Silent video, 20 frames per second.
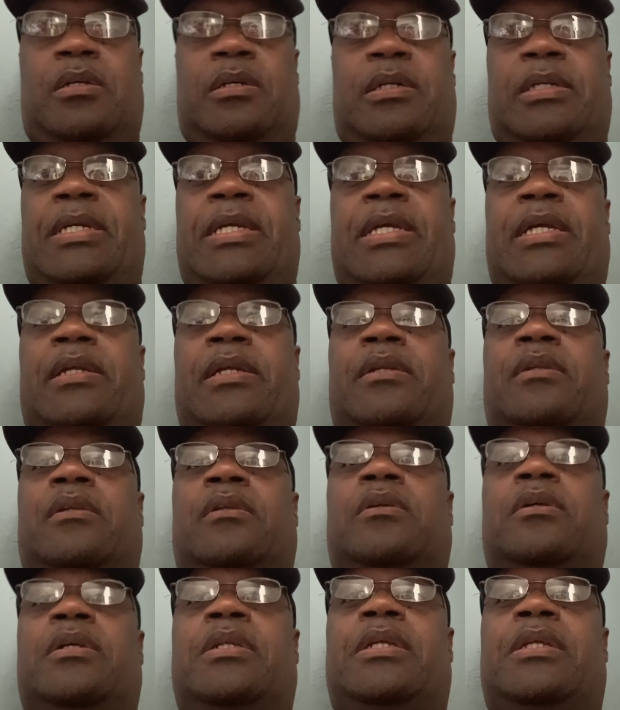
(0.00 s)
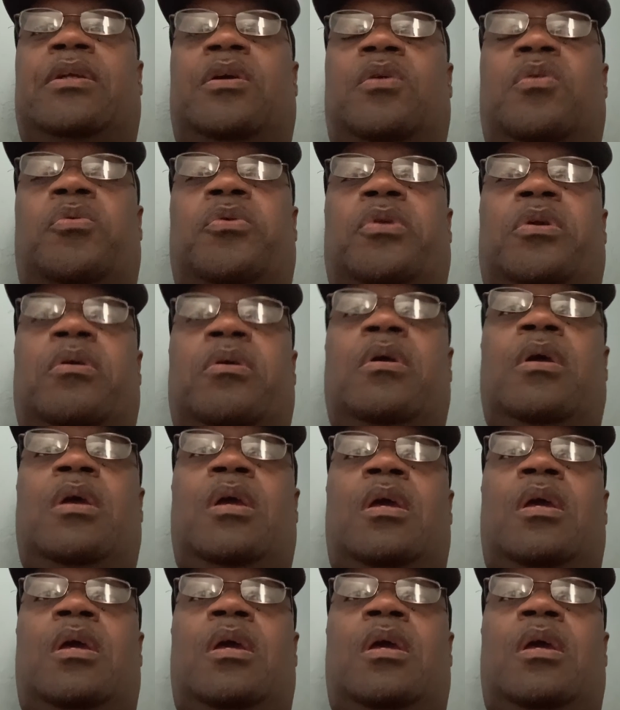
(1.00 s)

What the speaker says: again, looking in the corner.